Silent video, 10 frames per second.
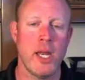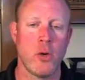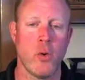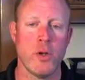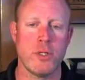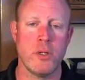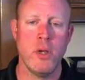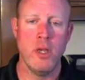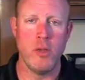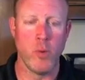And of course,
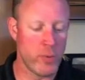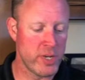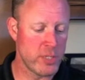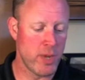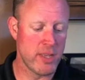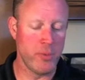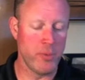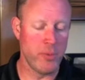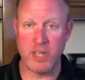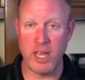one of the reasons why some
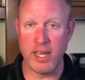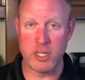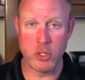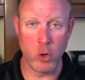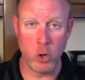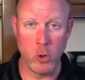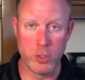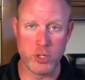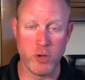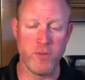people's skin gets so
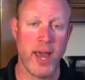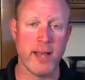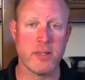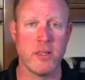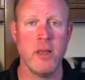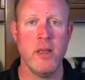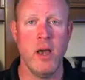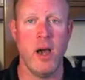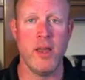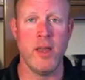cold so fast
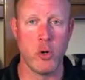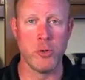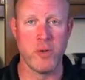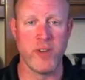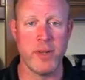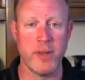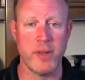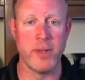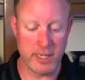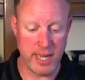in colder
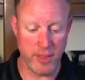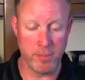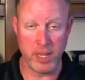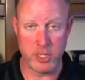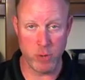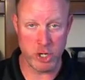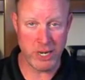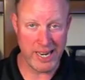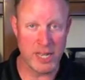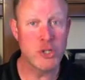environments is because now the blood's
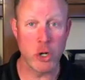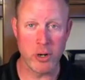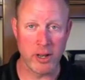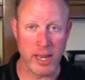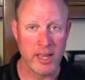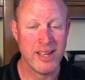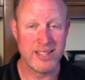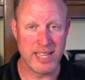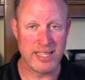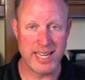rushing internally,
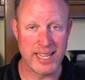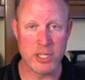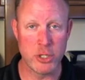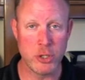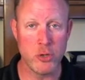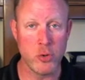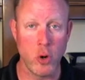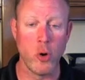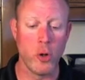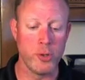sensing this is too
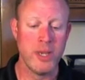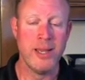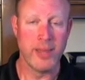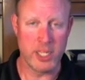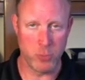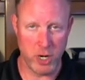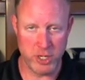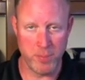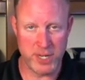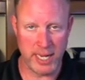cold, let's
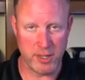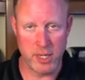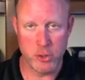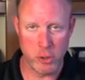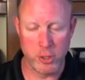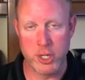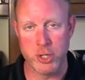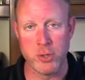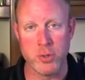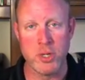rush to protect the internal
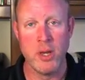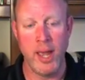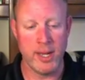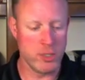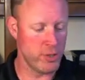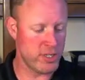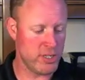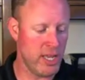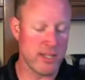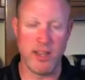tissues, and so the
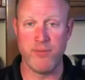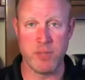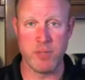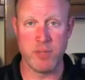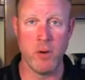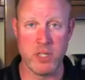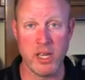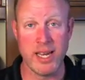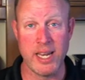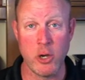skin's left exposed
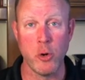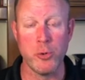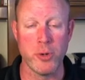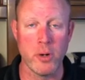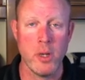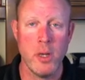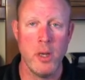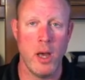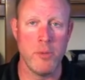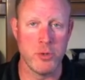and getting colder.
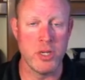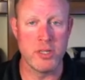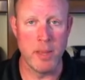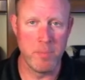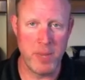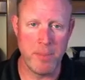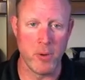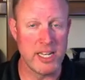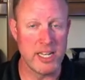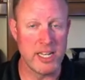You'll see some
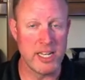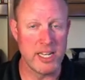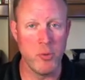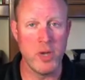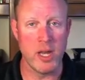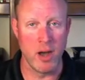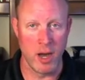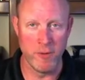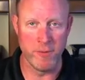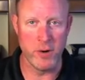people, a lot of times people who get
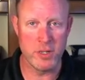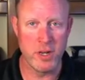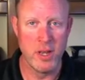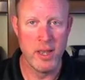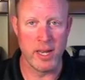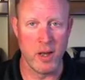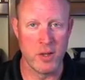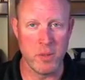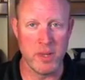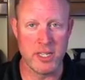hotter first can
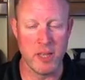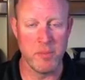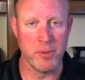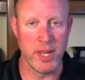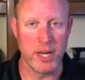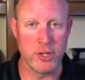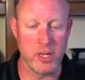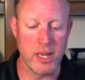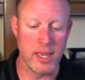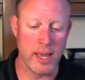also be some of the people that
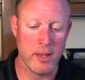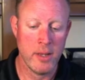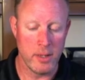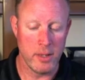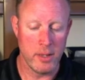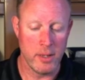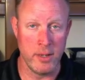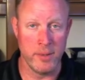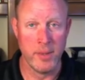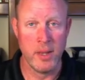actually can get,
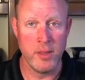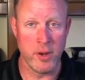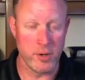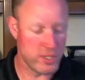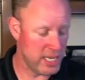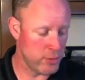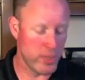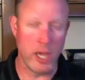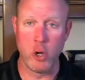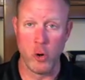their skin will
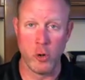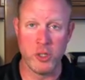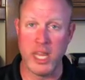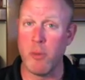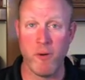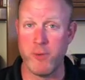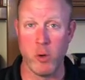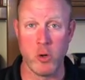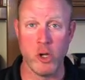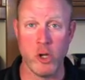get cold, they won't
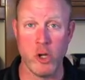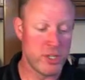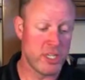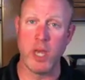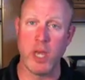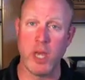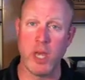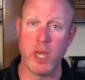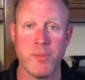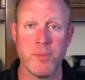feel cold, but the skin will get
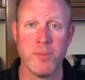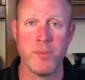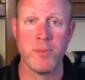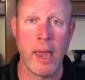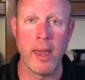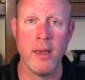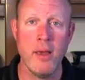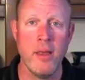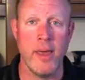cold. Okay?